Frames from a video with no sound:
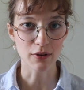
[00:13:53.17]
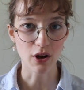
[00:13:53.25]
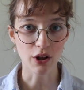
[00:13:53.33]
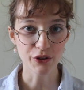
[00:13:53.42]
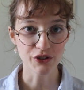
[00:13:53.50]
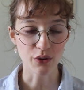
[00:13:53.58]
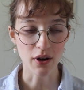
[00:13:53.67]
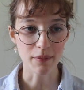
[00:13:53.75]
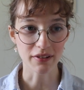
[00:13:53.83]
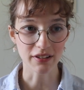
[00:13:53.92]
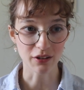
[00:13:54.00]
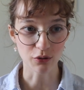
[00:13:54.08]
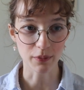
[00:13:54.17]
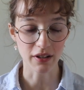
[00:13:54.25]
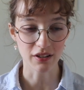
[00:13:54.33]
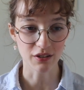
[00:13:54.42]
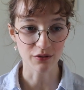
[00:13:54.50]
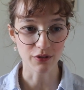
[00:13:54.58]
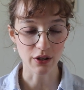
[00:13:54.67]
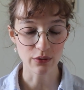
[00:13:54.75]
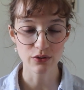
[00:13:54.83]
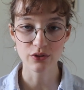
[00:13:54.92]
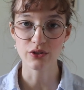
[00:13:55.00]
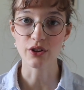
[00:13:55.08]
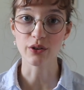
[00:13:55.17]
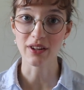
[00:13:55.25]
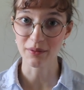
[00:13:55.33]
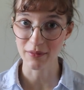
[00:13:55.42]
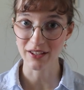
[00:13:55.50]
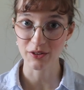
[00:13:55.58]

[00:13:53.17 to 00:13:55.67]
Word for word: but also I'm a little bit confused, so let me